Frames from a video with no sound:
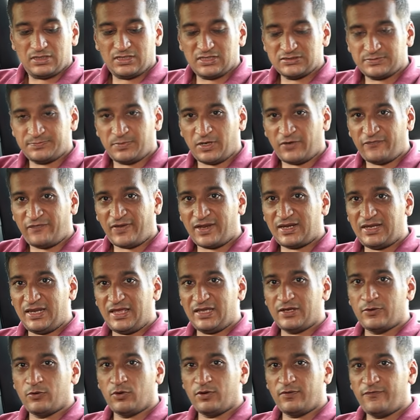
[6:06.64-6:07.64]
is perfectly
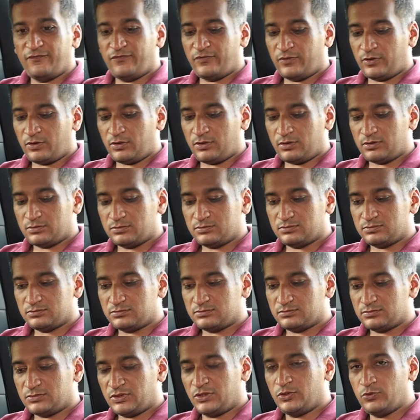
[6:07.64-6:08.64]
good for
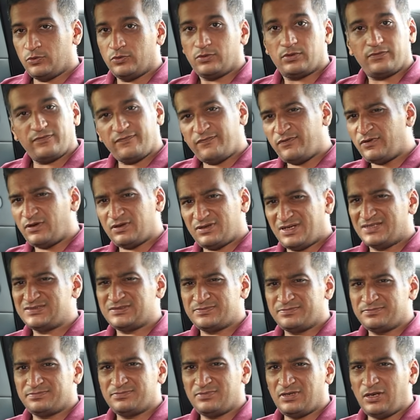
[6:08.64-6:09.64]
you for as
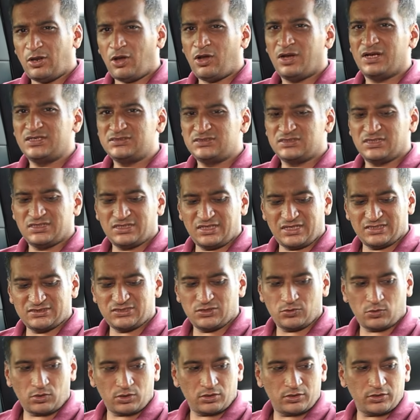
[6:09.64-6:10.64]
long a journey as
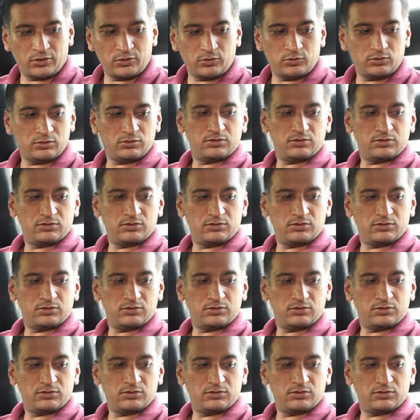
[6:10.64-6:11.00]
you want to do.